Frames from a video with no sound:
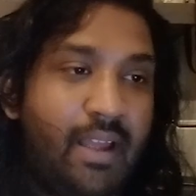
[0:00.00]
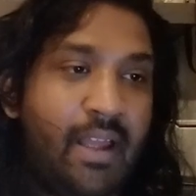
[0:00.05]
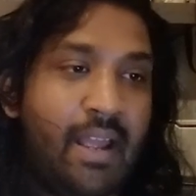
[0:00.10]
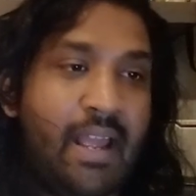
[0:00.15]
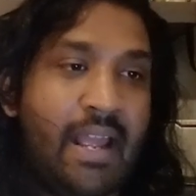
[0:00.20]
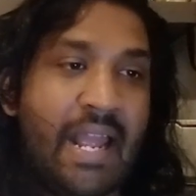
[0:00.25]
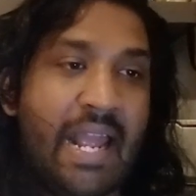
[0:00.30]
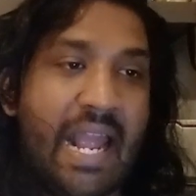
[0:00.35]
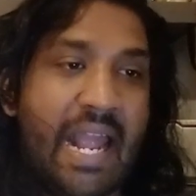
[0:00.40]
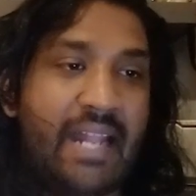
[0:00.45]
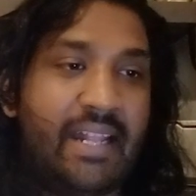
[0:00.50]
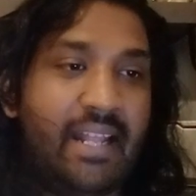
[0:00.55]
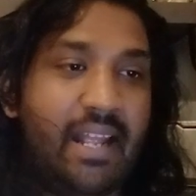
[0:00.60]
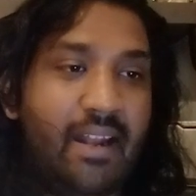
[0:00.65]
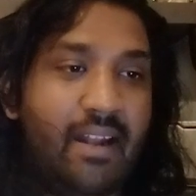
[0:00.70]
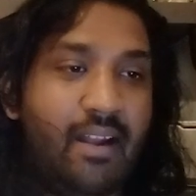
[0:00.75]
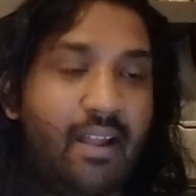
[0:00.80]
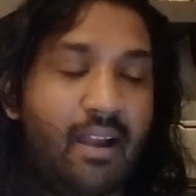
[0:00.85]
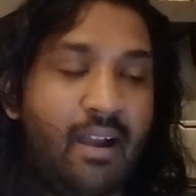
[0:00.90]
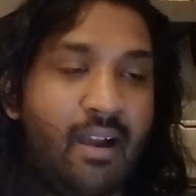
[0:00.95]
And
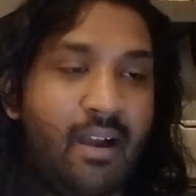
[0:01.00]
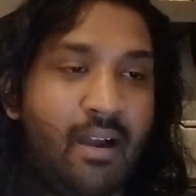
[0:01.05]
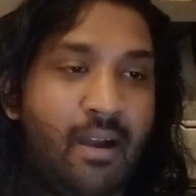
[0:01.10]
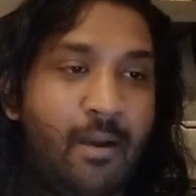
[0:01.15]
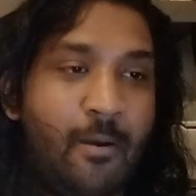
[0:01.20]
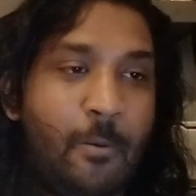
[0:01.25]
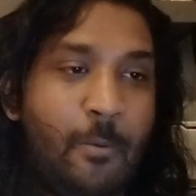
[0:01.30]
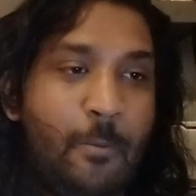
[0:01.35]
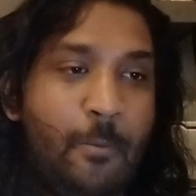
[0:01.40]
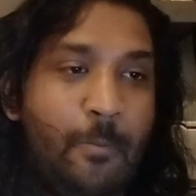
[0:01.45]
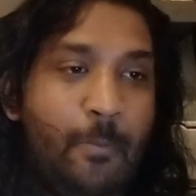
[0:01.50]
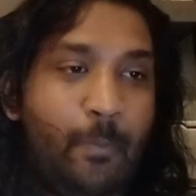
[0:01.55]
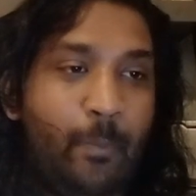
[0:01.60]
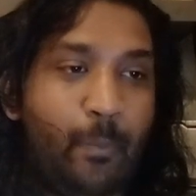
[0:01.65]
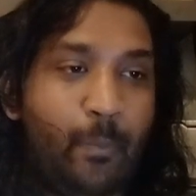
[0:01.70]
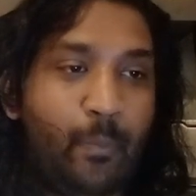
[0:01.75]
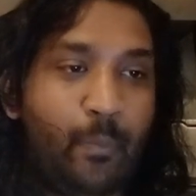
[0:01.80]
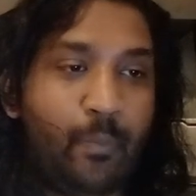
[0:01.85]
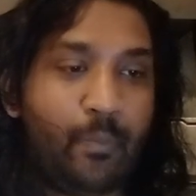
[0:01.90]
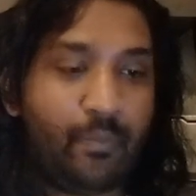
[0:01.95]
then
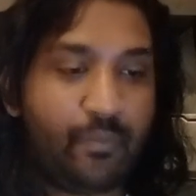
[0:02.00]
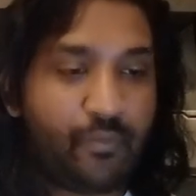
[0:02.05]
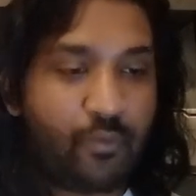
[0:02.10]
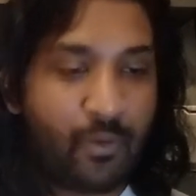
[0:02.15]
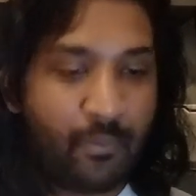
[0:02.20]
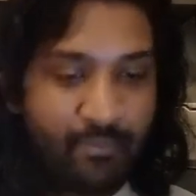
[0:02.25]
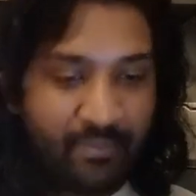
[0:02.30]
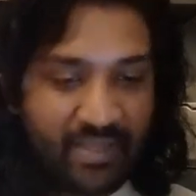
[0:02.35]
from